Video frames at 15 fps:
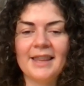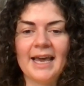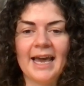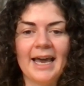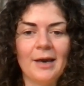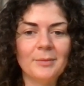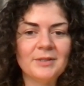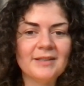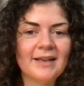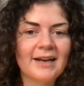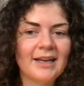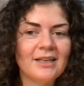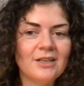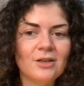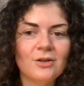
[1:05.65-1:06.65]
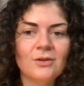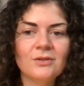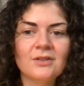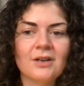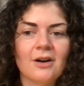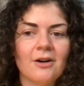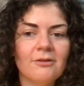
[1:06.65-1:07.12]
The apps that I
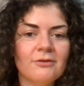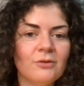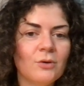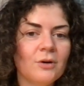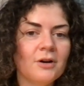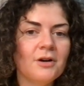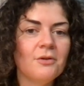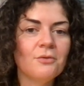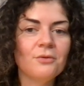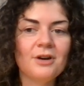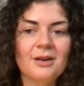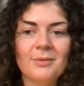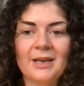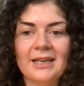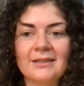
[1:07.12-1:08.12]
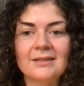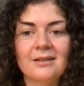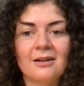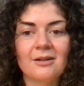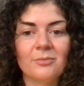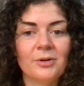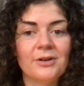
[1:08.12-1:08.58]
use are for rebates
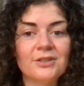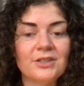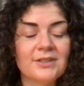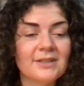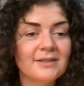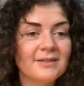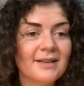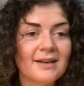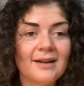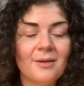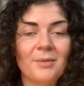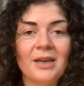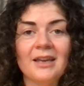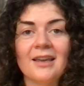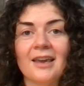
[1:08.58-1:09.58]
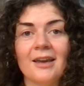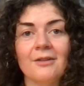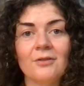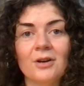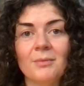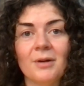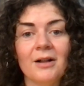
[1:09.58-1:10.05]
on purchases that I make
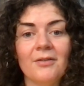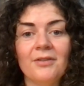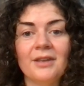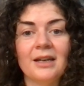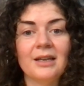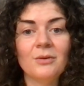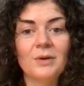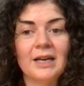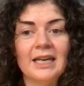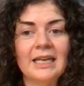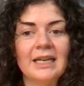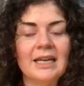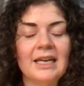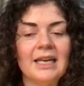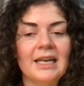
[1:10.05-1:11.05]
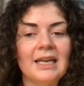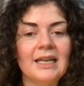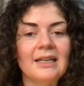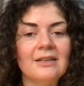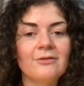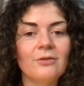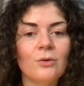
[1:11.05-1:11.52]
every month anyway.
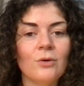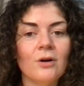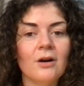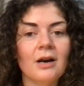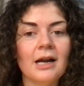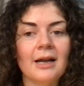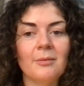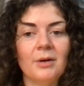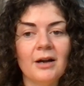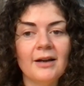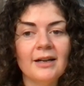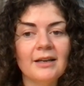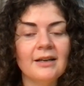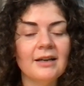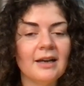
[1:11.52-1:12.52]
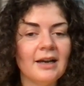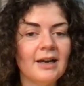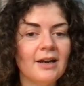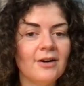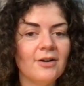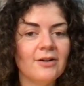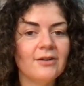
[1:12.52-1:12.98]
And for Ibotta,
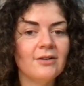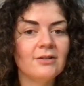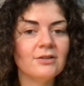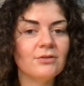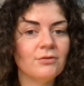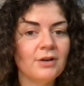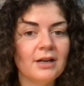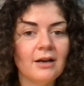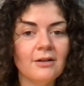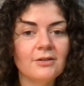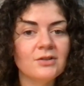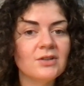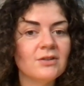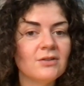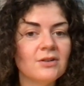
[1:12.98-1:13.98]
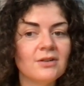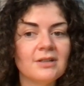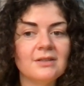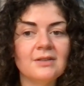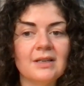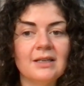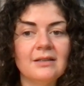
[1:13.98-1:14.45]
I earned
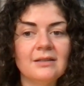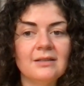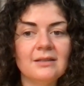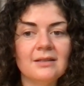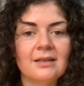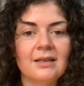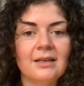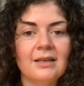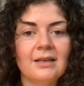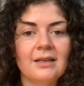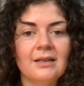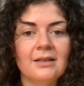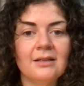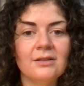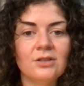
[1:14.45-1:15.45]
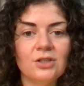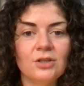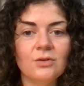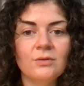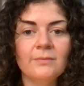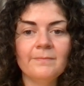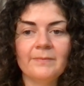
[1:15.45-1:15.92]
$3.30 in
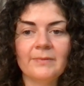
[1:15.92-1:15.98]
June.